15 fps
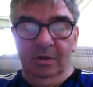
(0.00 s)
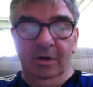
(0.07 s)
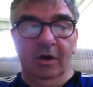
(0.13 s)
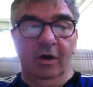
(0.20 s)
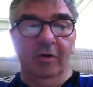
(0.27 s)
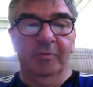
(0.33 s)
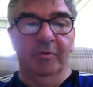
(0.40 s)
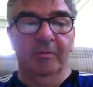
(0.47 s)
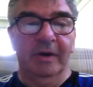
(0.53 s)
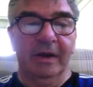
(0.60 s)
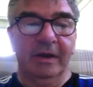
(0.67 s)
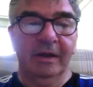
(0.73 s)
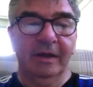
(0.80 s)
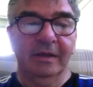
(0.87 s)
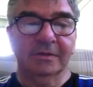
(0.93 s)
open
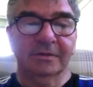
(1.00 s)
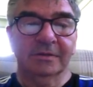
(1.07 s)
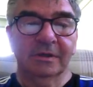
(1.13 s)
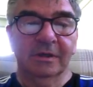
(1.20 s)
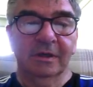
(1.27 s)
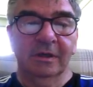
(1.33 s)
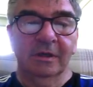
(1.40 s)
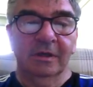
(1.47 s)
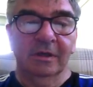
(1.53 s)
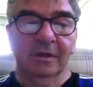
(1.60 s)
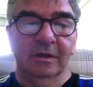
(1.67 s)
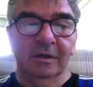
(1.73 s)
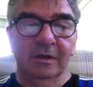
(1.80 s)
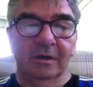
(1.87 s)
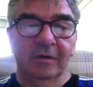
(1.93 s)
brackets,
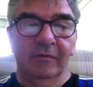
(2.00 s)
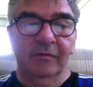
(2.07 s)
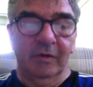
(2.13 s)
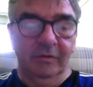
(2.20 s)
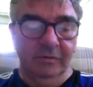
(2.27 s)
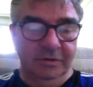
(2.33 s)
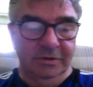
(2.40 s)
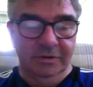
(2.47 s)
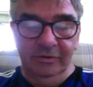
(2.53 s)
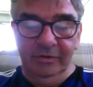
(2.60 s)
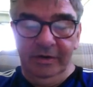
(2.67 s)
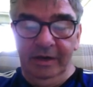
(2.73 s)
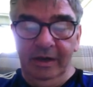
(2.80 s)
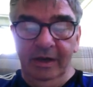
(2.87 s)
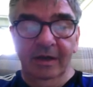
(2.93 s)
of those
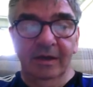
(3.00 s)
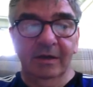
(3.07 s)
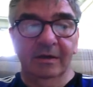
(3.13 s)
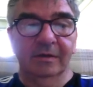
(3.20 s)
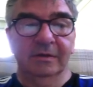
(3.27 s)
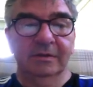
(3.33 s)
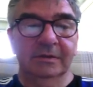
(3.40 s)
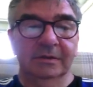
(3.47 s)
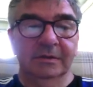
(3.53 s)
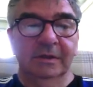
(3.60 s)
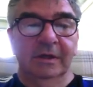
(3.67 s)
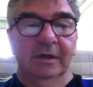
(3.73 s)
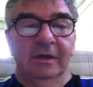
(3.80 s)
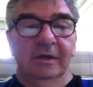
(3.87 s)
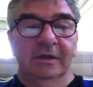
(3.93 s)
three,
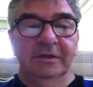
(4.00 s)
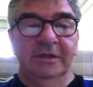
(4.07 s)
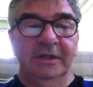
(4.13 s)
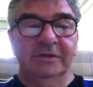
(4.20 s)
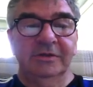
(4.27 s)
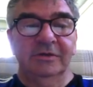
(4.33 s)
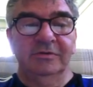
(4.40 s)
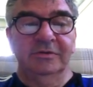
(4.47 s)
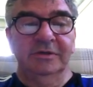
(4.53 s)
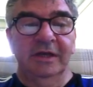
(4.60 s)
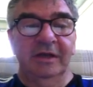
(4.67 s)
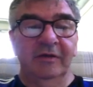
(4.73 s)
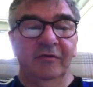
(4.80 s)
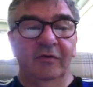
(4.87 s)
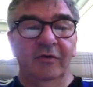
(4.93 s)
D2 to
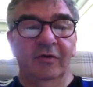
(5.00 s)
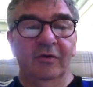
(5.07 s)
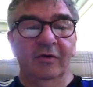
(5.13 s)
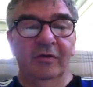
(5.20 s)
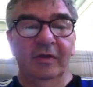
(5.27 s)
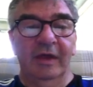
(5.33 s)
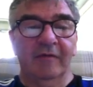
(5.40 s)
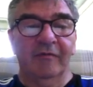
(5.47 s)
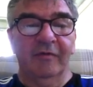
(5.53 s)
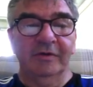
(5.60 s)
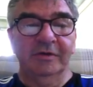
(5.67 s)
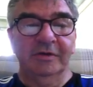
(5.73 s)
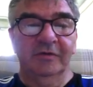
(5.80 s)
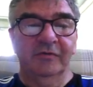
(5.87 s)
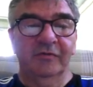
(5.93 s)
D4, the average
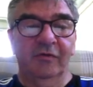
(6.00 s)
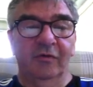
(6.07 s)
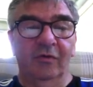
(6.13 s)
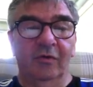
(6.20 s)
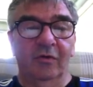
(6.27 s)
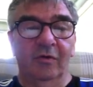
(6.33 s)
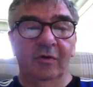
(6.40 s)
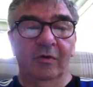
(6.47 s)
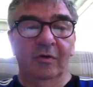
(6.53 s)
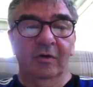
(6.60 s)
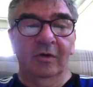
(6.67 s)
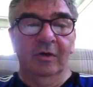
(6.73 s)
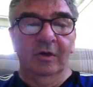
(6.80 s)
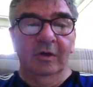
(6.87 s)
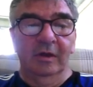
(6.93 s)
is 4.
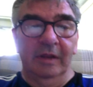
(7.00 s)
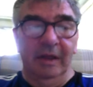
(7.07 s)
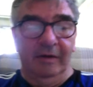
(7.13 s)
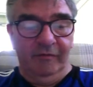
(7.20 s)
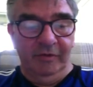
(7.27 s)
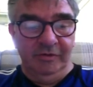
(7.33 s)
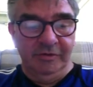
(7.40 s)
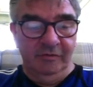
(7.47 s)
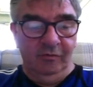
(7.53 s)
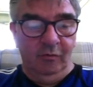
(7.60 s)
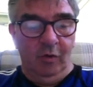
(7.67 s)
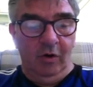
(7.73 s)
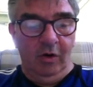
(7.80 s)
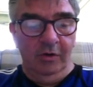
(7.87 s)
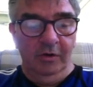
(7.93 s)
The average of
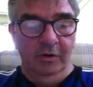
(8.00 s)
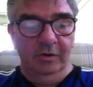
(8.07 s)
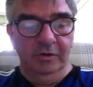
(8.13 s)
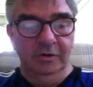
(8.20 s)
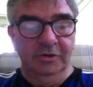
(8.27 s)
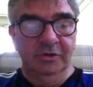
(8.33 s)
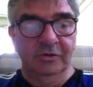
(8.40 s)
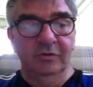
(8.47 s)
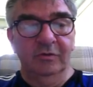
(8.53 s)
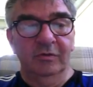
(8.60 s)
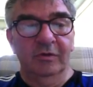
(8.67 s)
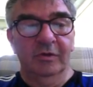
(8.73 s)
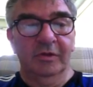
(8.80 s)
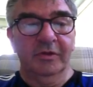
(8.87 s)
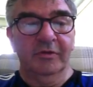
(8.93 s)
1, 2,
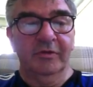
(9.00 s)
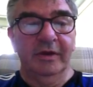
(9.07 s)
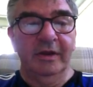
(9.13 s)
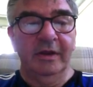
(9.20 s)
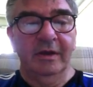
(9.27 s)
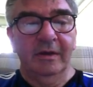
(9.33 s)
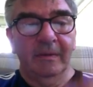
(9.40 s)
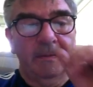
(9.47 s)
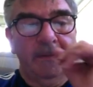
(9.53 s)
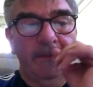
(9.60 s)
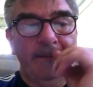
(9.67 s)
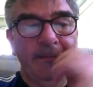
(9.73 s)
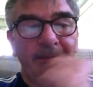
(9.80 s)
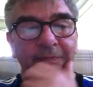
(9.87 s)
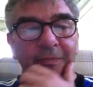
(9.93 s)
3
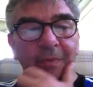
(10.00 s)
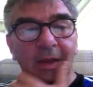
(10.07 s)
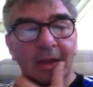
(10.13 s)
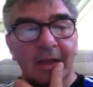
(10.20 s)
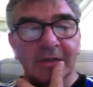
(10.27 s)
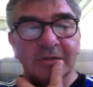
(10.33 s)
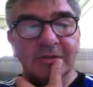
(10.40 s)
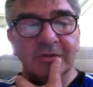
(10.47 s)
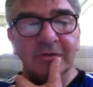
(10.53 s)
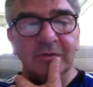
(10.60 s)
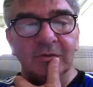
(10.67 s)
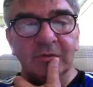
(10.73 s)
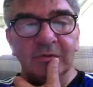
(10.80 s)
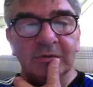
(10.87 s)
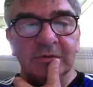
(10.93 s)
is 2.
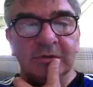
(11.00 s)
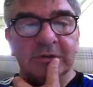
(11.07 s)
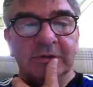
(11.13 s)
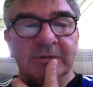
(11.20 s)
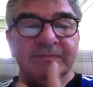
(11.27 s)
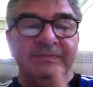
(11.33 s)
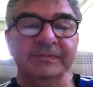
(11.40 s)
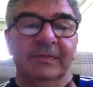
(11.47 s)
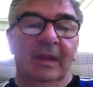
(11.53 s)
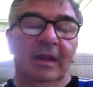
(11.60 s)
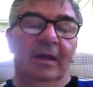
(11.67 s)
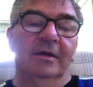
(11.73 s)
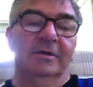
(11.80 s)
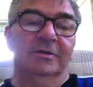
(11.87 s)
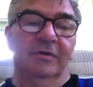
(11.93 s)

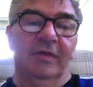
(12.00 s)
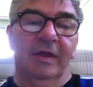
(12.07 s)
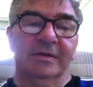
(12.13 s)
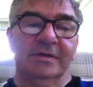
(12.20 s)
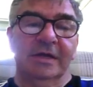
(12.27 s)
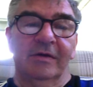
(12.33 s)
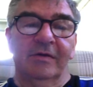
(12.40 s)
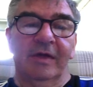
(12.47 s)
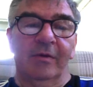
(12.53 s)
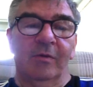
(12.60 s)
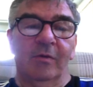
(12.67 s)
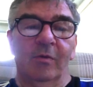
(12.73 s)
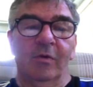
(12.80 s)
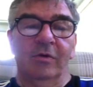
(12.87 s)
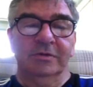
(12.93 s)
So that's how that one
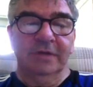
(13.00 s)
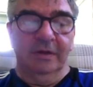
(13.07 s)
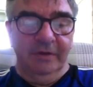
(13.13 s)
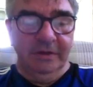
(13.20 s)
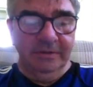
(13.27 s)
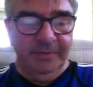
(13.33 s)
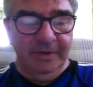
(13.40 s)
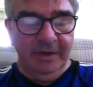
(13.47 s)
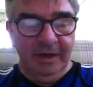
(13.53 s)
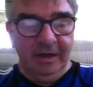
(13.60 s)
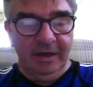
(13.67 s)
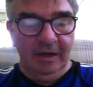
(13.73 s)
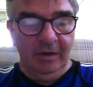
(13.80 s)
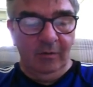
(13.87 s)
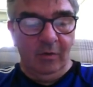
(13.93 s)
works. Now this
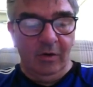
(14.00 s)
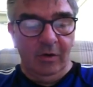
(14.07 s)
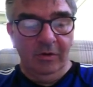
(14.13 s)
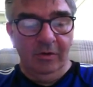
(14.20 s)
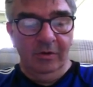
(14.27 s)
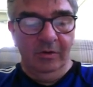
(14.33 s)
particular one